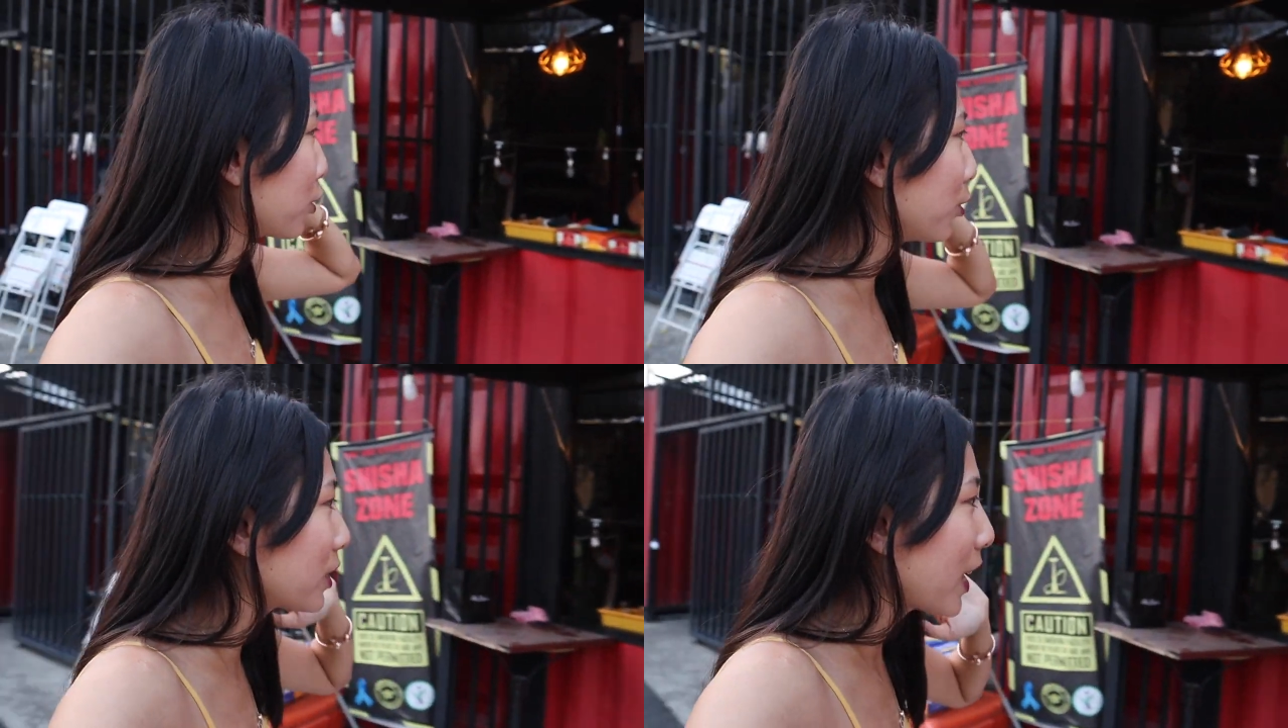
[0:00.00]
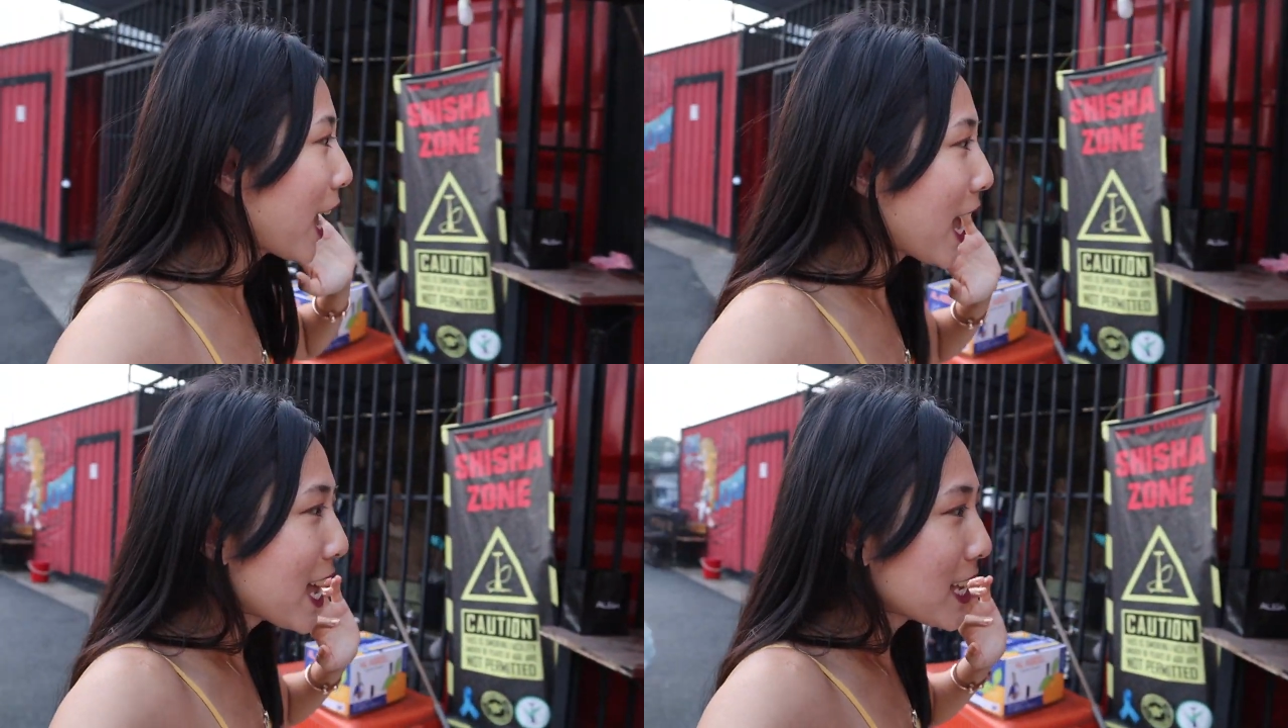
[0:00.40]
choose
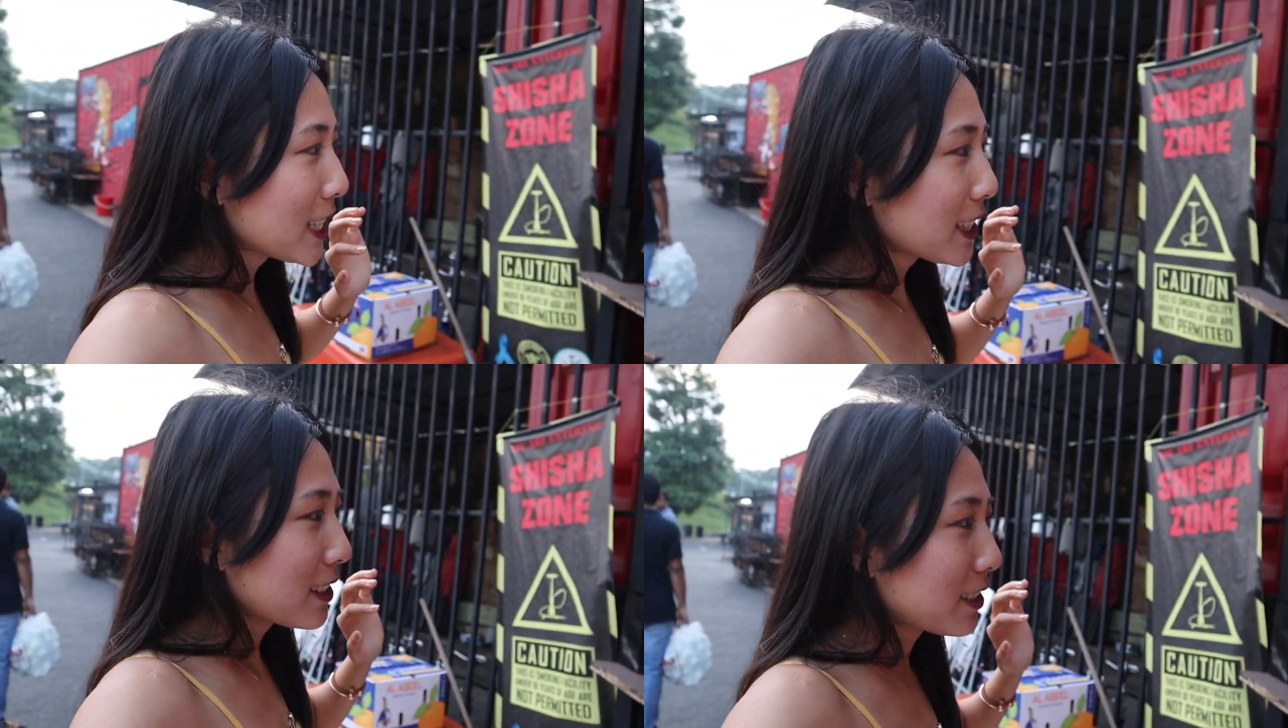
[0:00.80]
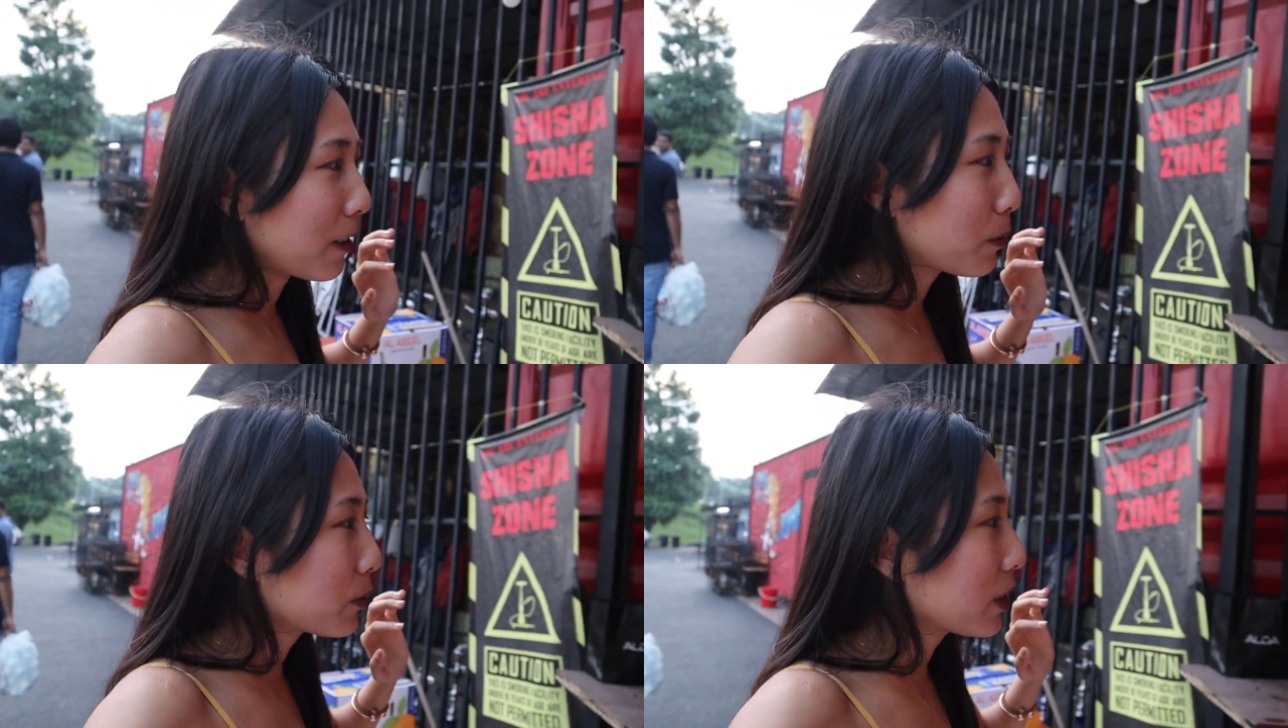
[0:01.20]

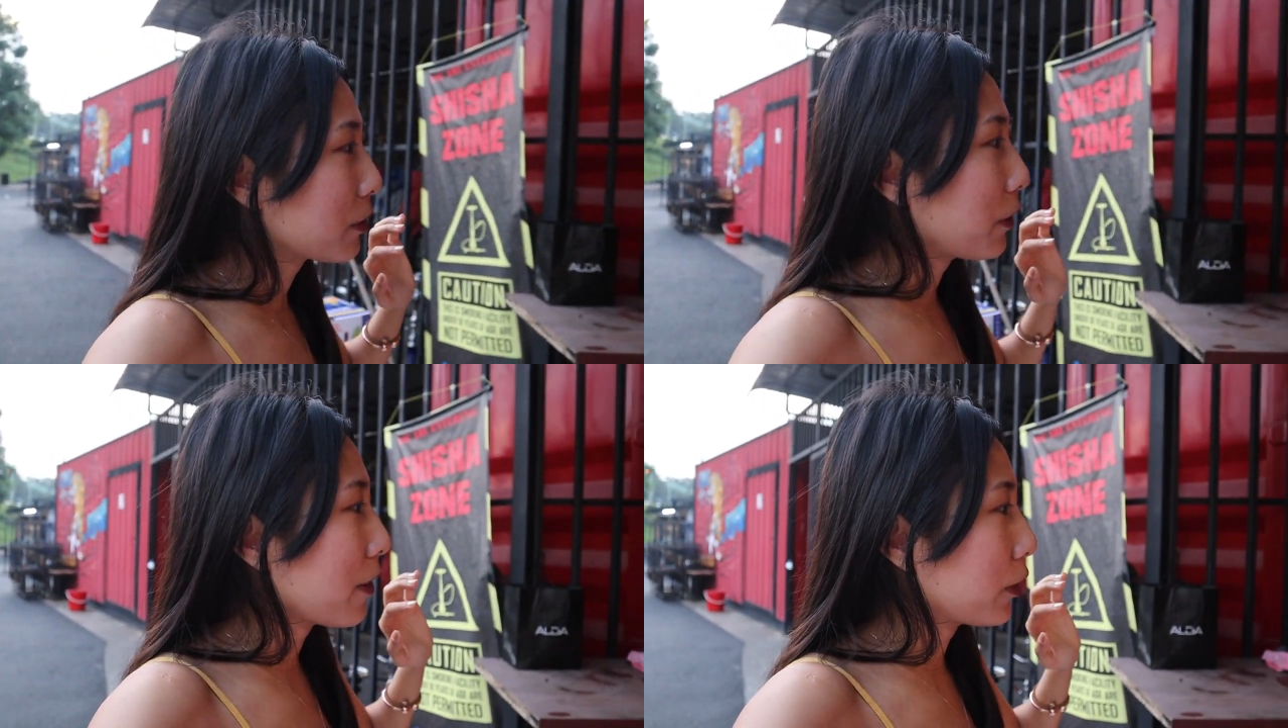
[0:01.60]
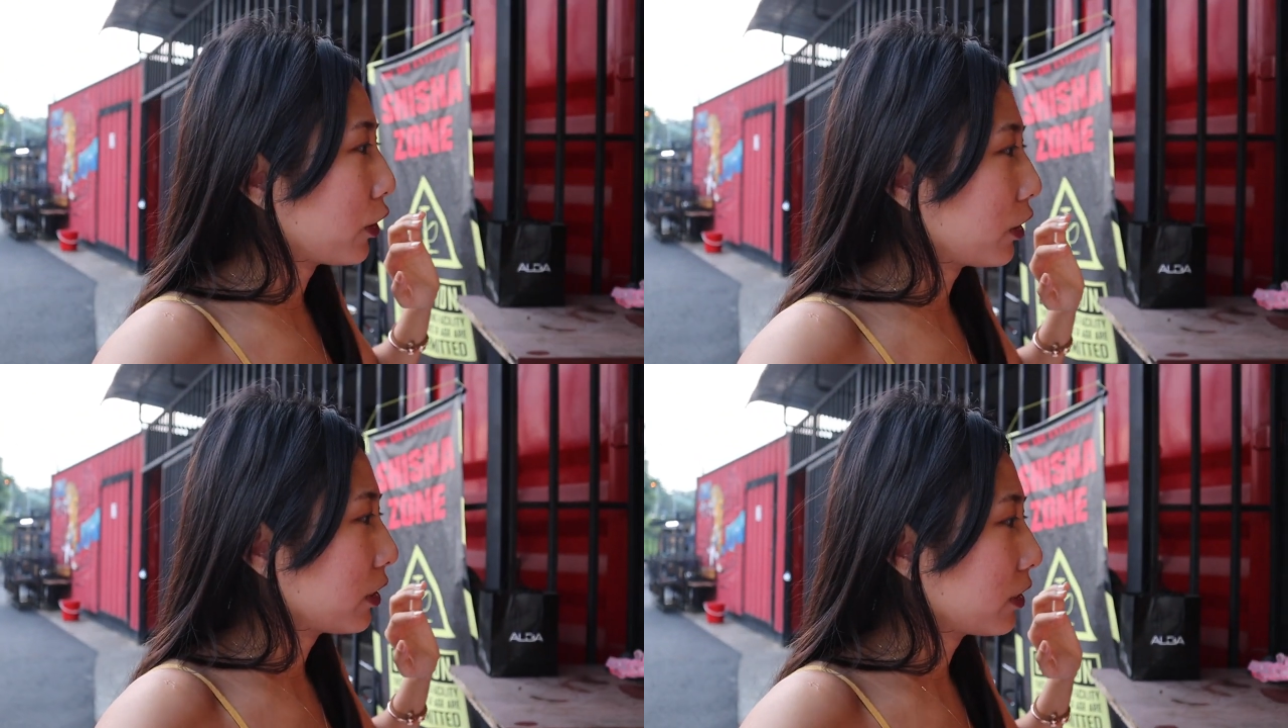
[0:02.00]
some of this
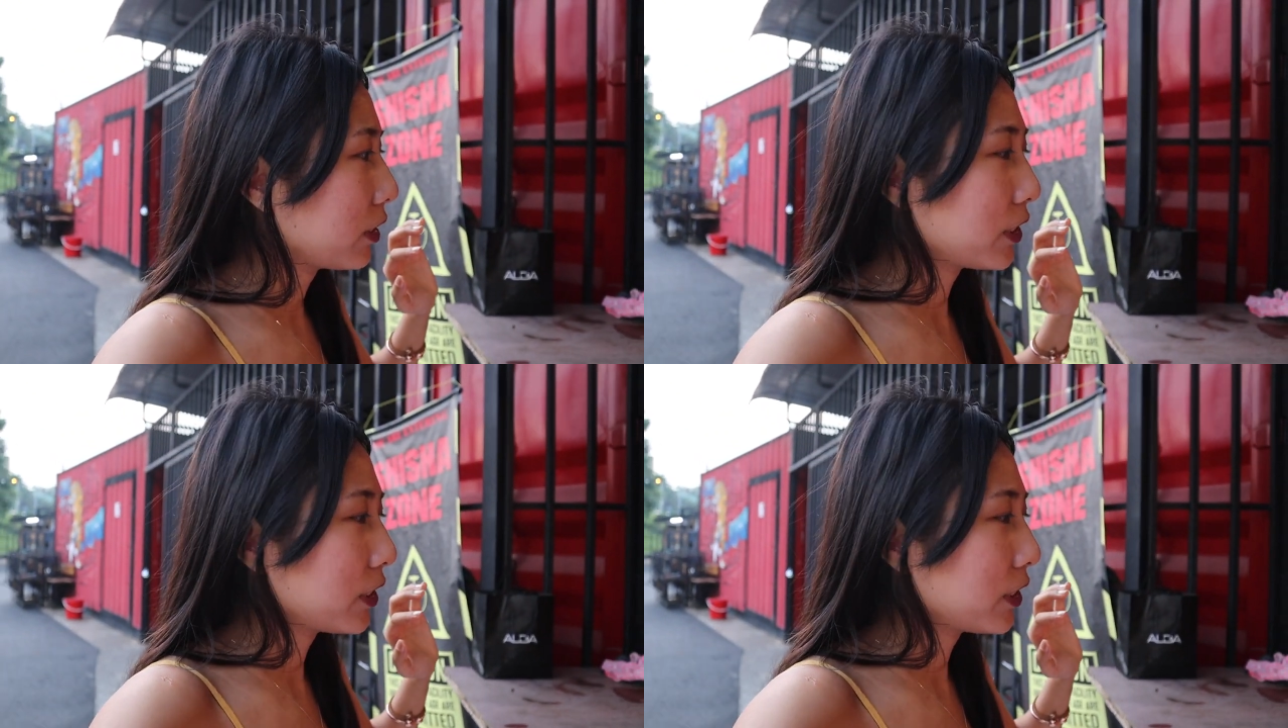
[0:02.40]
flavor.